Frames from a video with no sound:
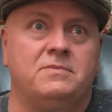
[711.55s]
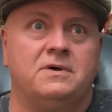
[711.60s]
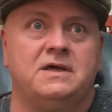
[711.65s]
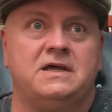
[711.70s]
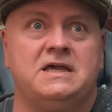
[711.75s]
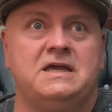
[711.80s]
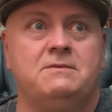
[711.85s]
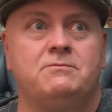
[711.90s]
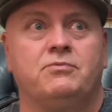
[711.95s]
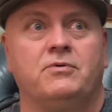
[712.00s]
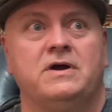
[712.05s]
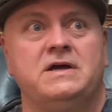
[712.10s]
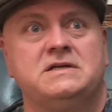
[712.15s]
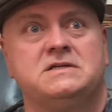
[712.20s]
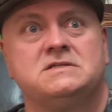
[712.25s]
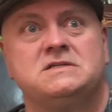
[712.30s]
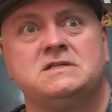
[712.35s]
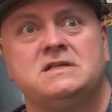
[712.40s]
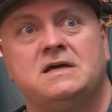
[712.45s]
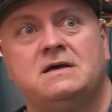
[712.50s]
but he
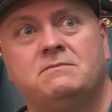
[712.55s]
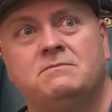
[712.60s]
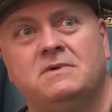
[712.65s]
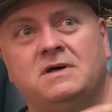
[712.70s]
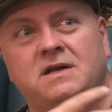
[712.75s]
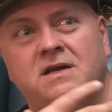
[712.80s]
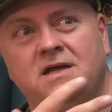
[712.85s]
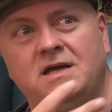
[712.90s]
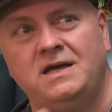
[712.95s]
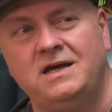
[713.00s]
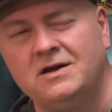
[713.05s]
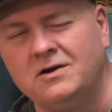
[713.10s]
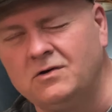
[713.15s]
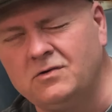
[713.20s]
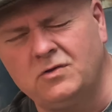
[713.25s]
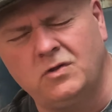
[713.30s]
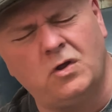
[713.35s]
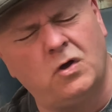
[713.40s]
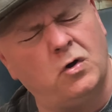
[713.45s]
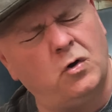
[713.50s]
brings them an
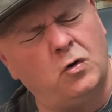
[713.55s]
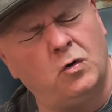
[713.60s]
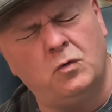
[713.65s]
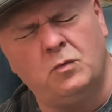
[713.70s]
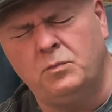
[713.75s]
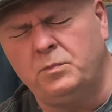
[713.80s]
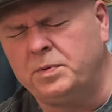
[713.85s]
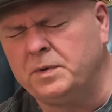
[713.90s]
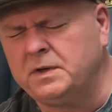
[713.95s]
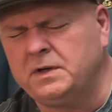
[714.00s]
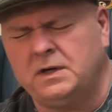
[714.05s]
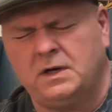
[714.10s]
earlobe.